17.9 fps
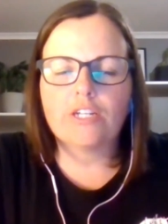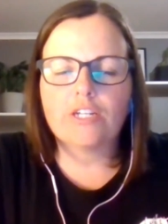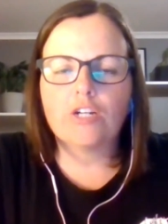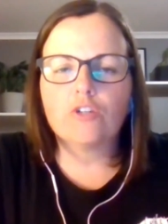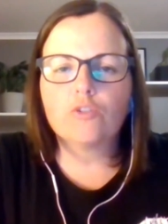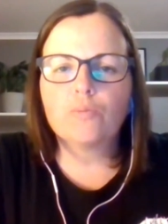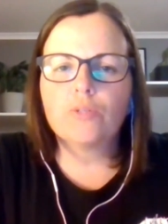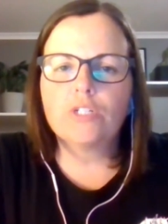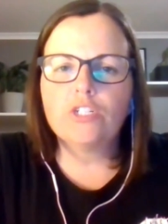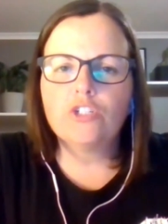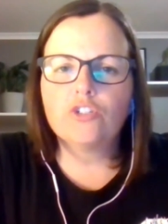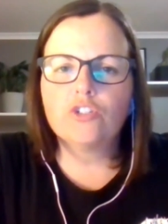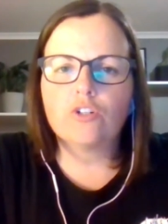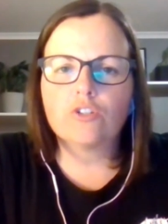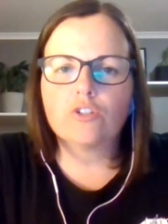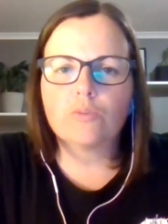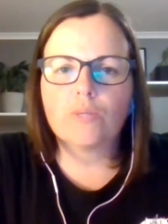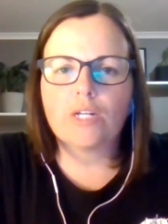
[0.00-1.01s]
And I was pretty
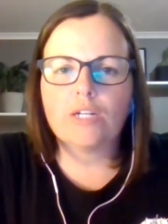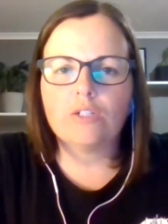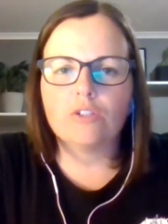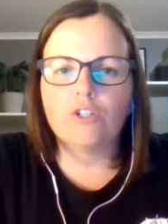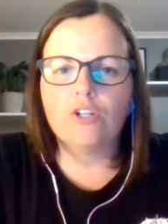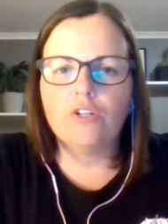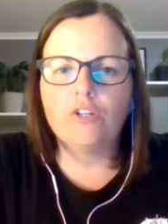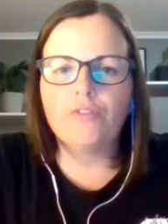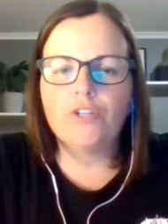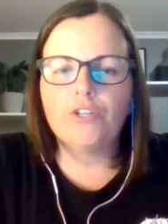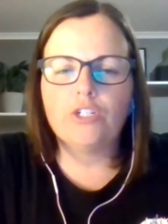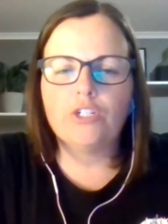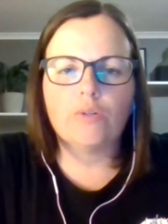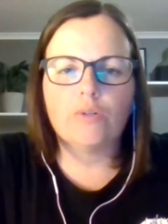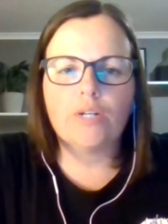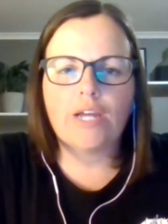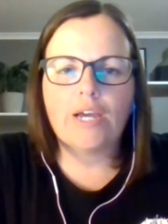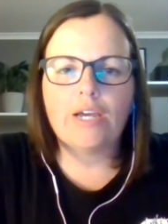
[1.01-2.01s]
shocked when I learned that you
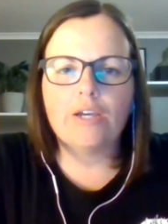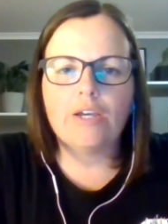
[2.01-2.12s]
know